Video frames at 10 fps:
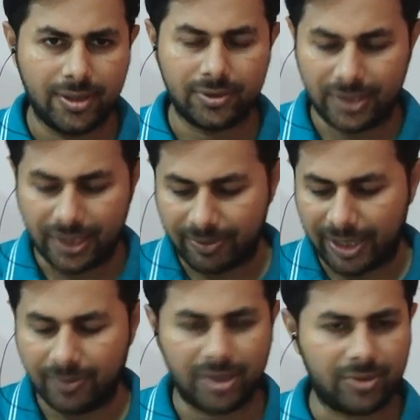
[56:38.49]
So there
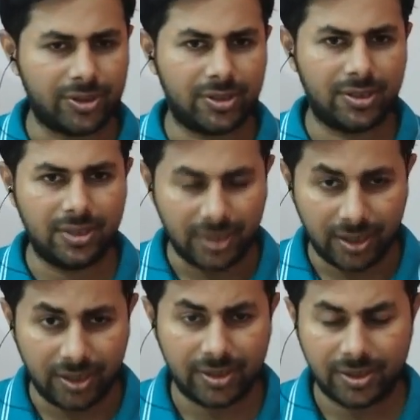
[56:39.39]
might be a question in
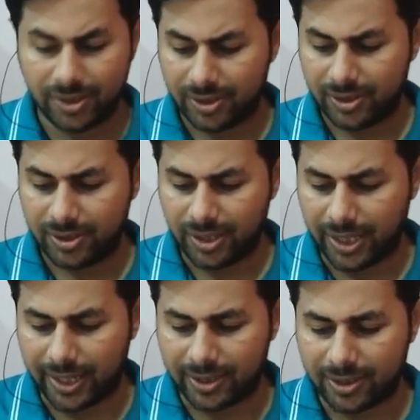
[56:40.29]
NEET
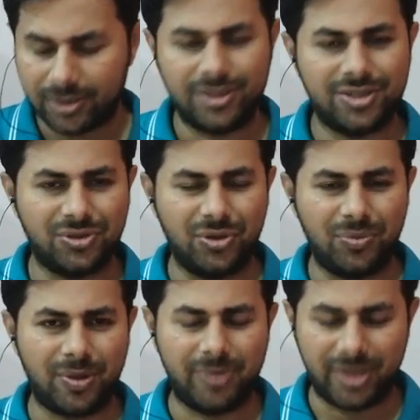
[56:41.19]
that the slope
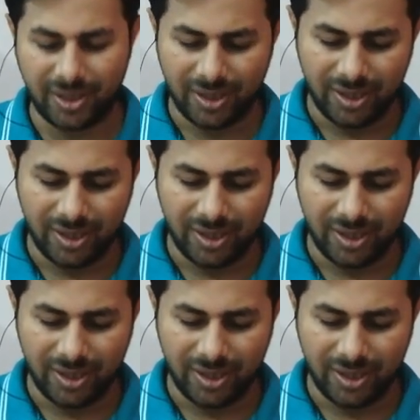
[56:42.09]
of the